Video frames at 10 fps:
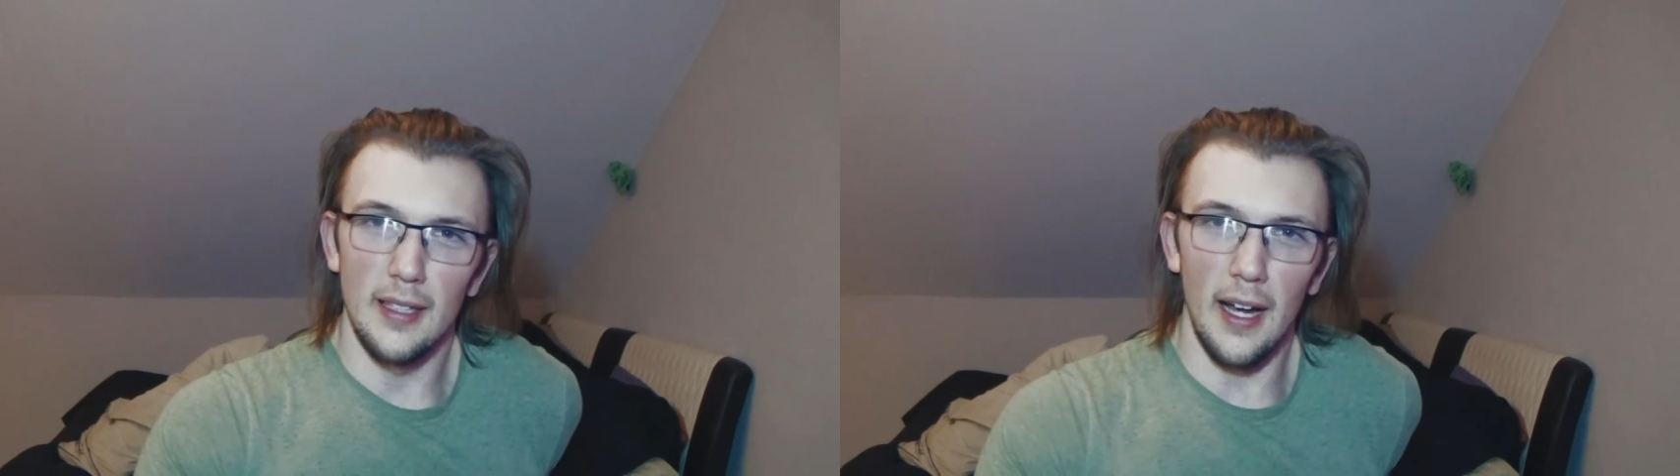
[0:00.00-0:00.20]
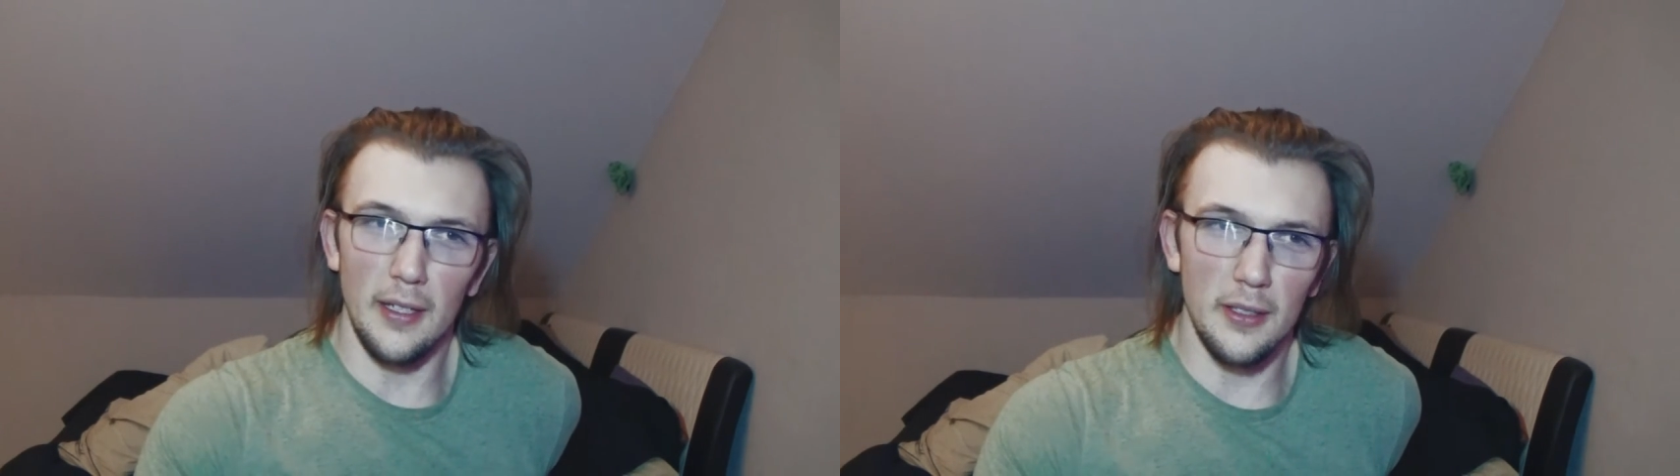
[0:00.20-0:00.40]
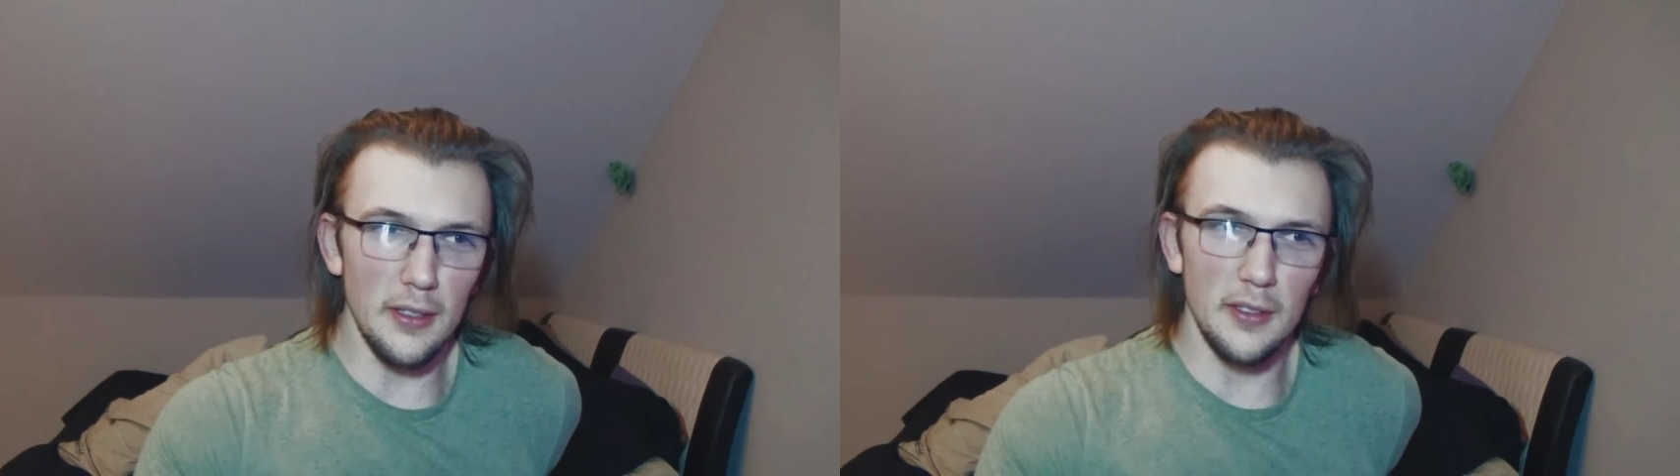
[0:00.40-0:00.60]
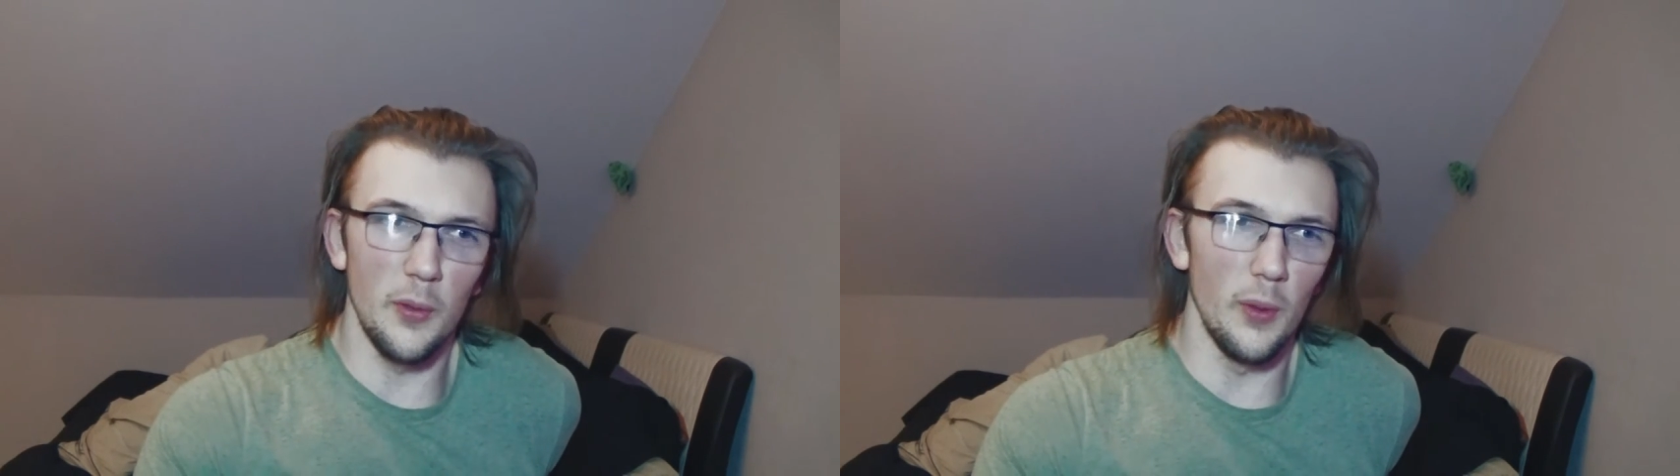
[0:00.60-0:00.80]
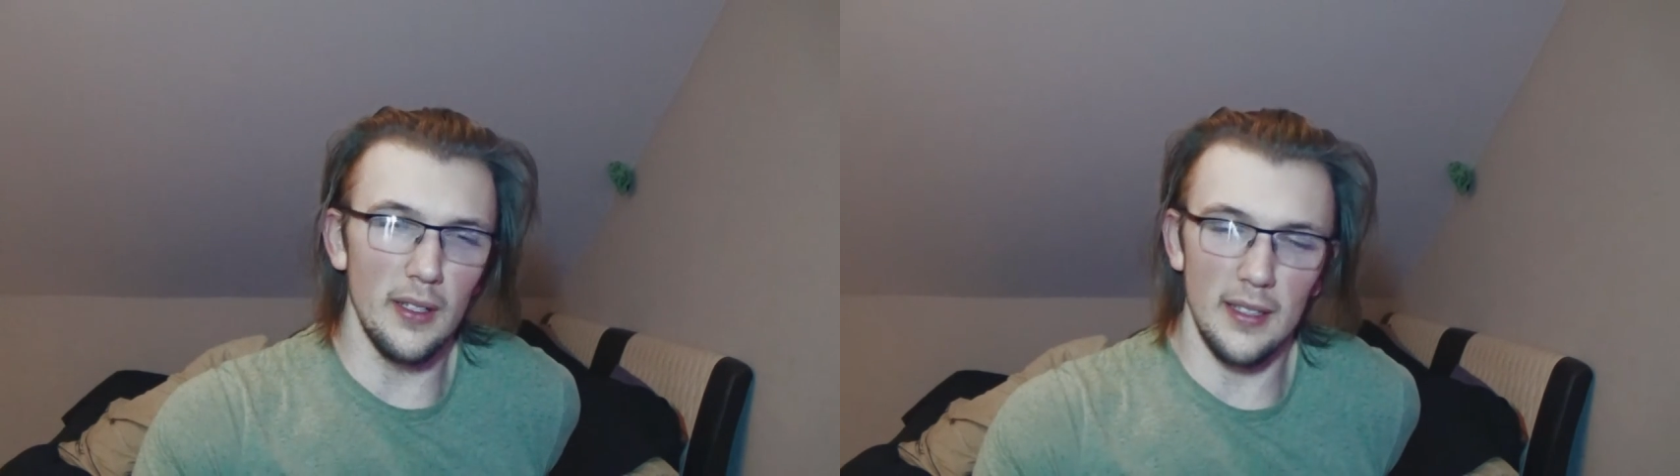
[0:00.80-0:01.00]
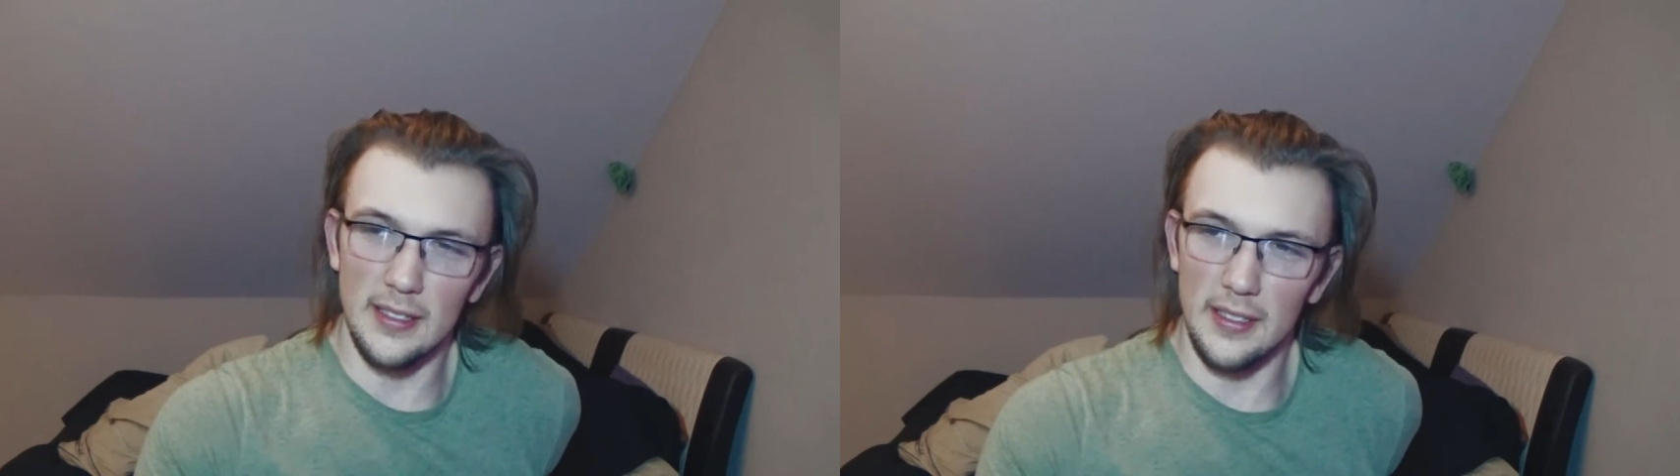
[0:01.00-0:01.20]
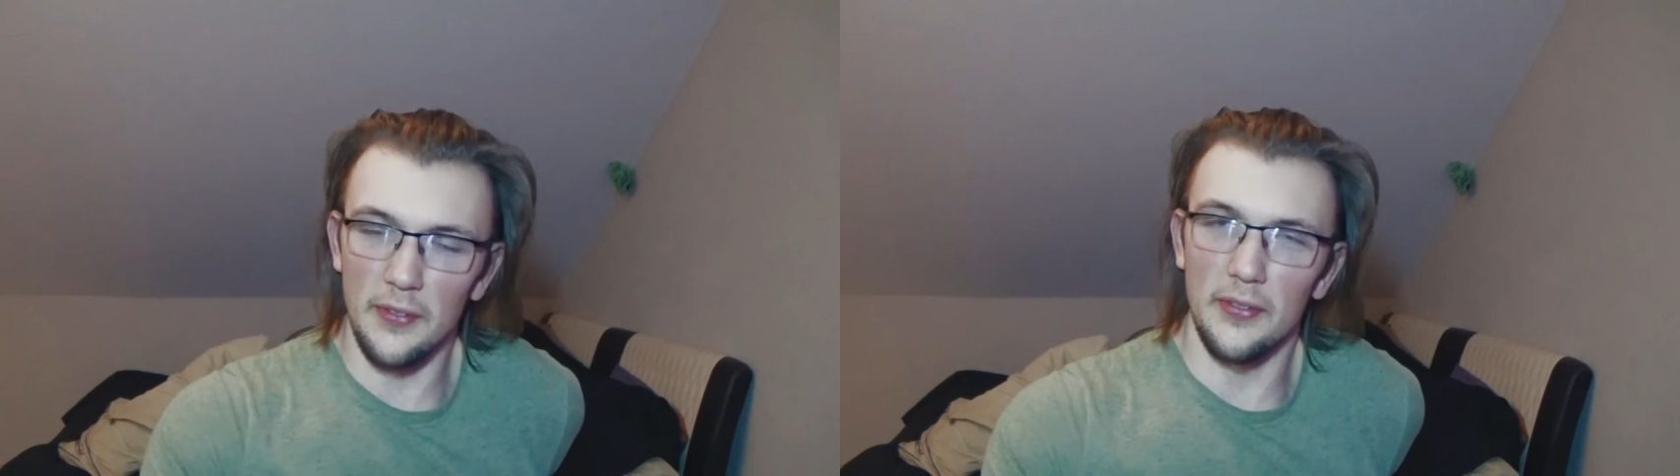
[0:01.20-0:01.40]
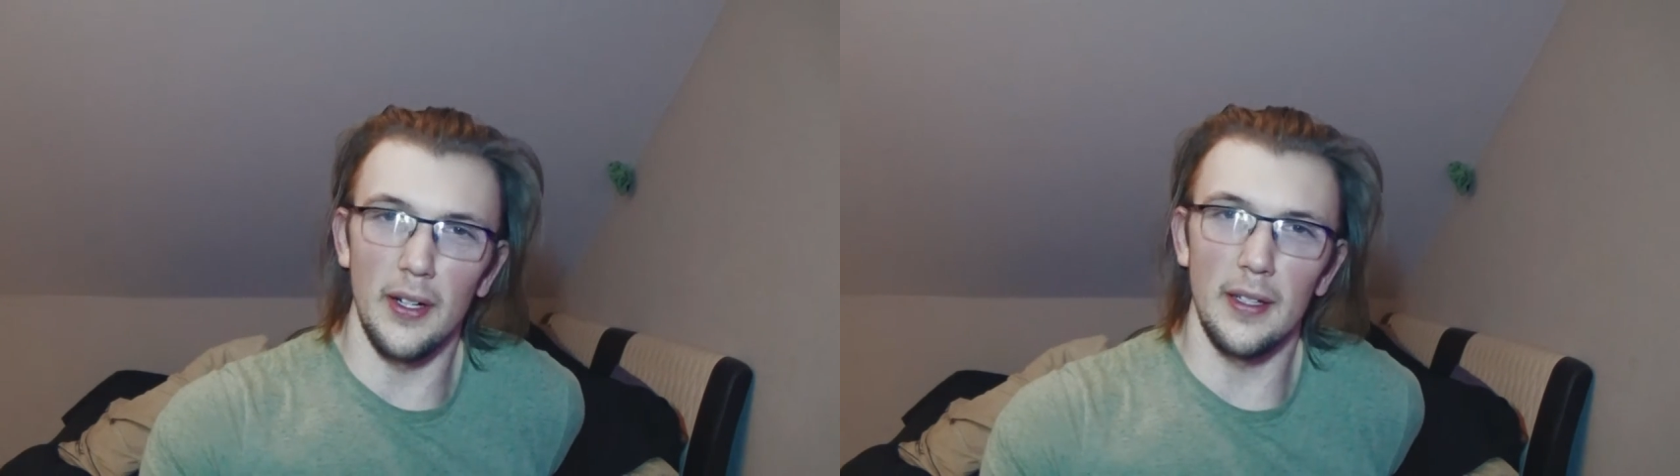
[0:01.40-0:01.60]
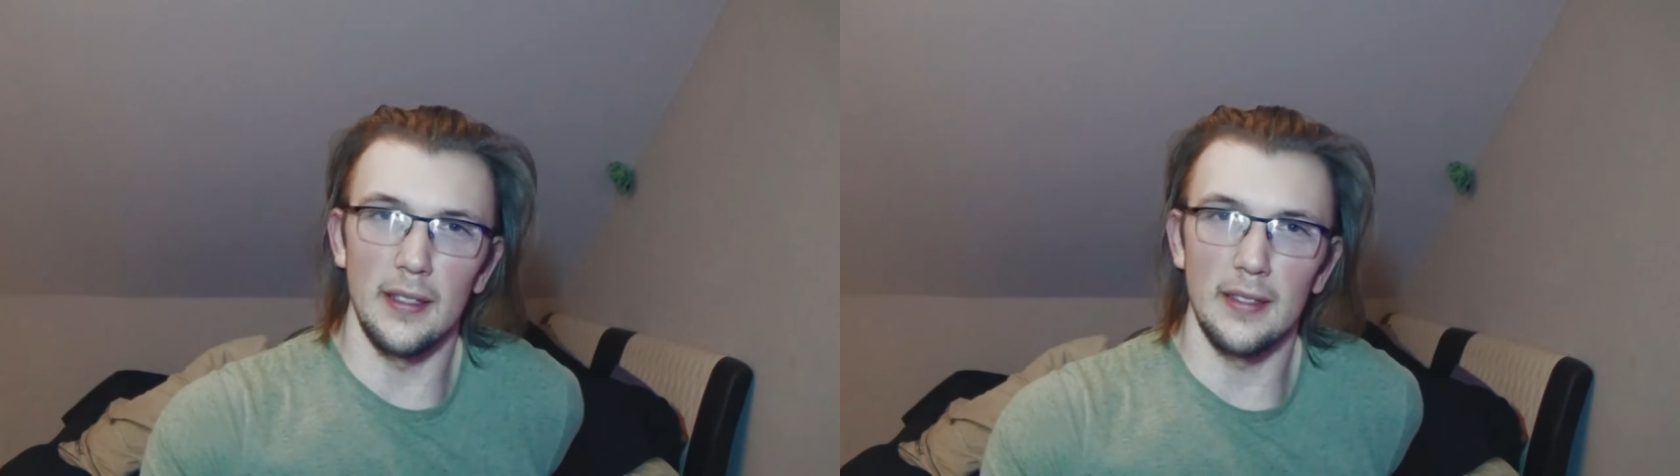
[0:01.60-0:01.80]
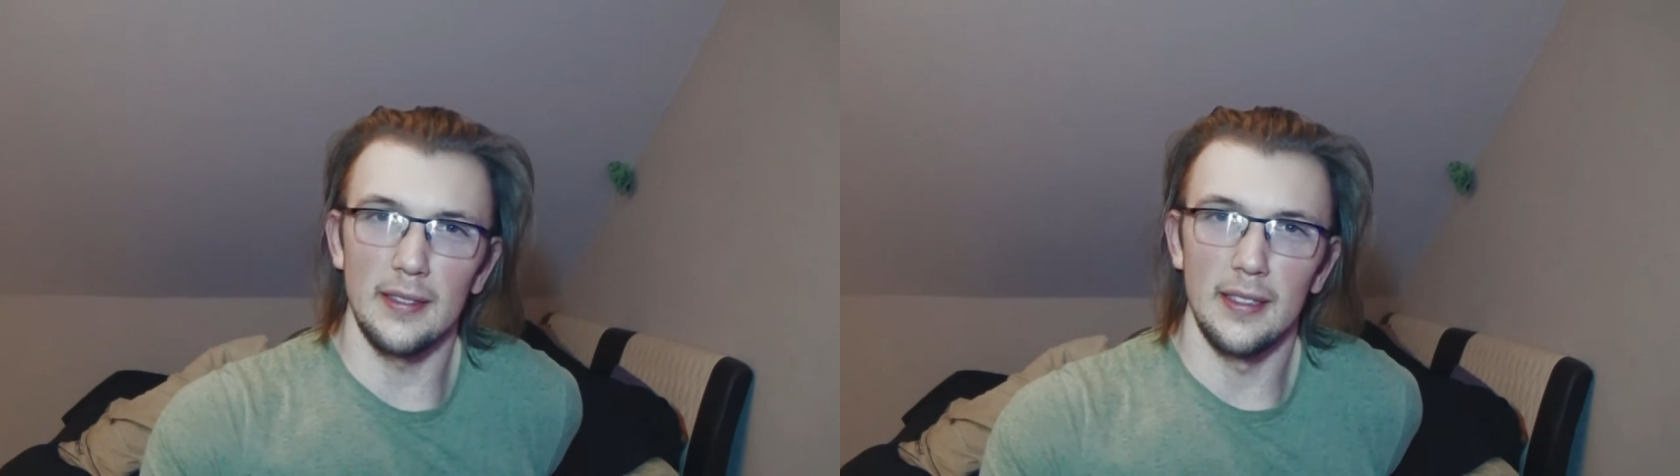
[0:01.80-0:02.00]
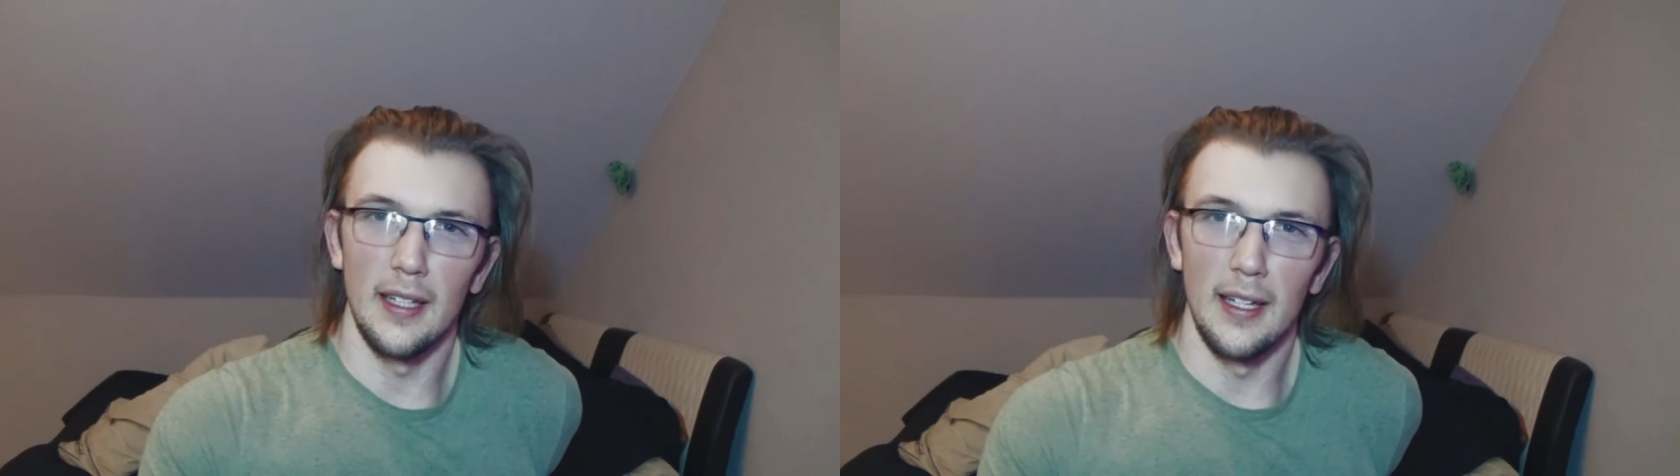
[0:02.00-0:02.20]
I could quit and say fuck it,